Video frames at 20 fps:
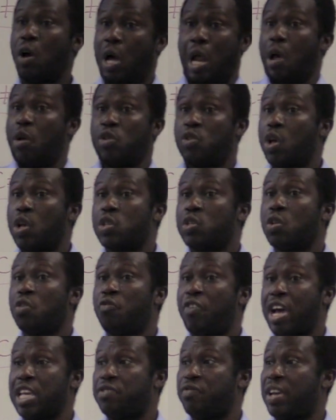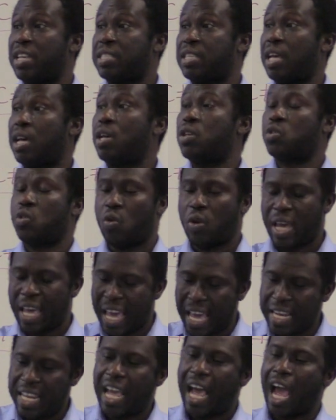and also vice versa. So
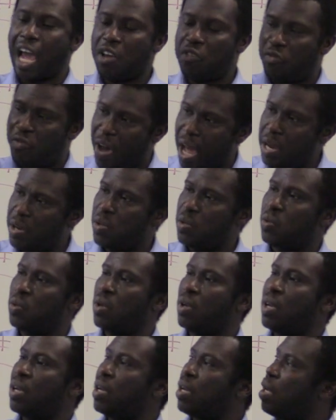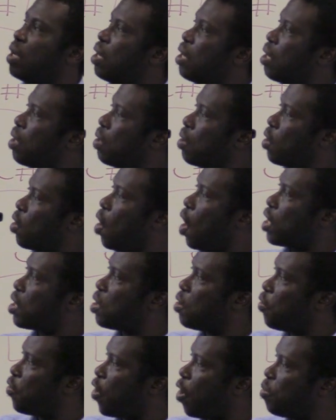any high value
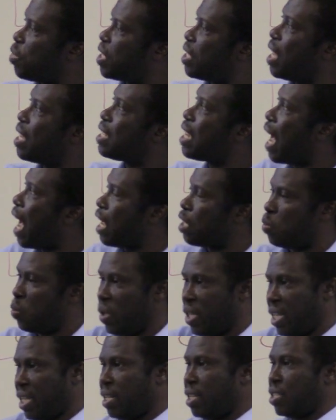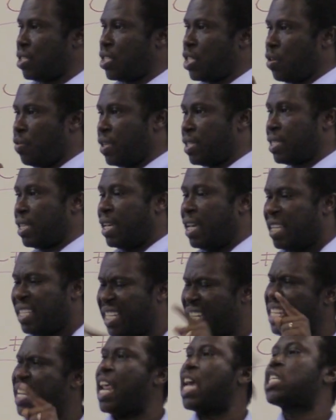gotten from stage height within the series,
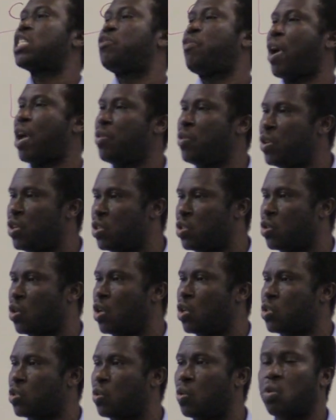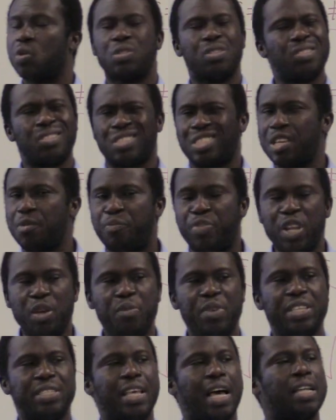the next value is going to low. Simply
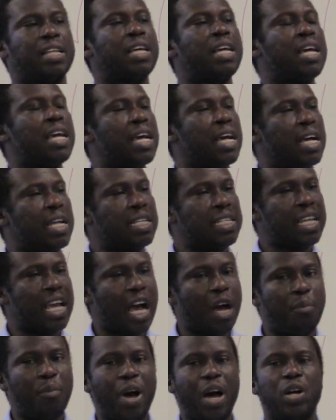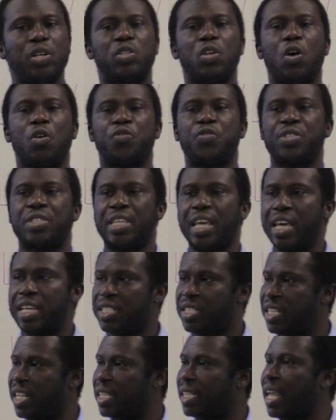means that the amount of
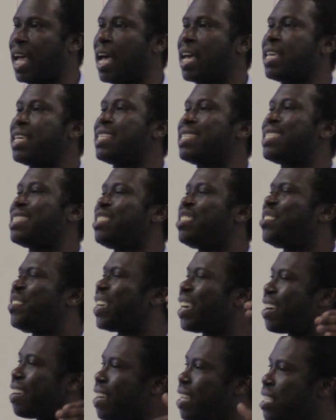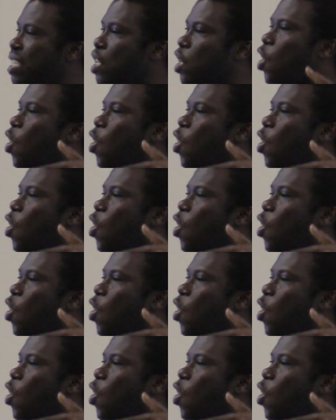stage data is decreasing